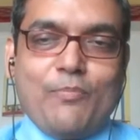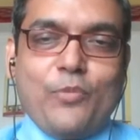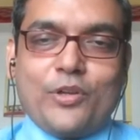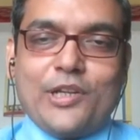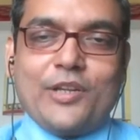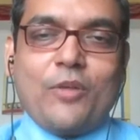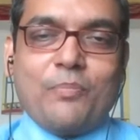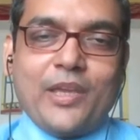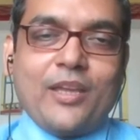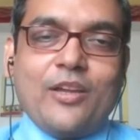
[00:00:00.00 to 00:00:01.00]
important
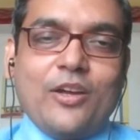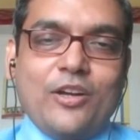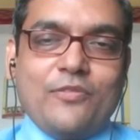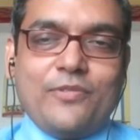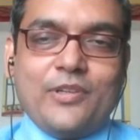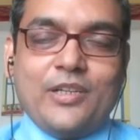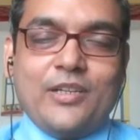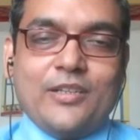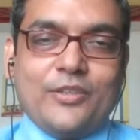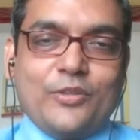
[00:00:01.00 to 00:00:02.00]
topic of uh,
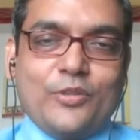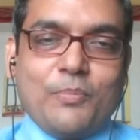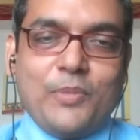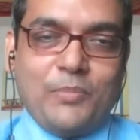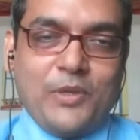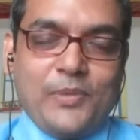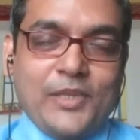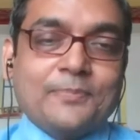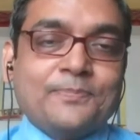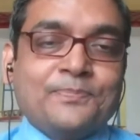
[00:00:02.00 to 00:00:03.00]
the
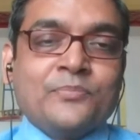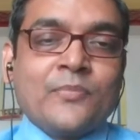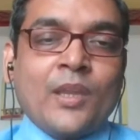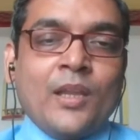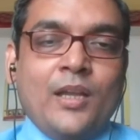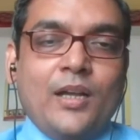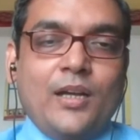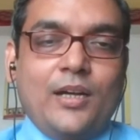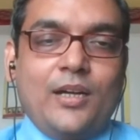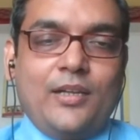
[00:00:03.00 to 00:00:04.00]
PPP.
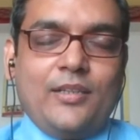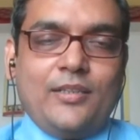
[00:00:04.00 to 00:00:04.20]
Uh,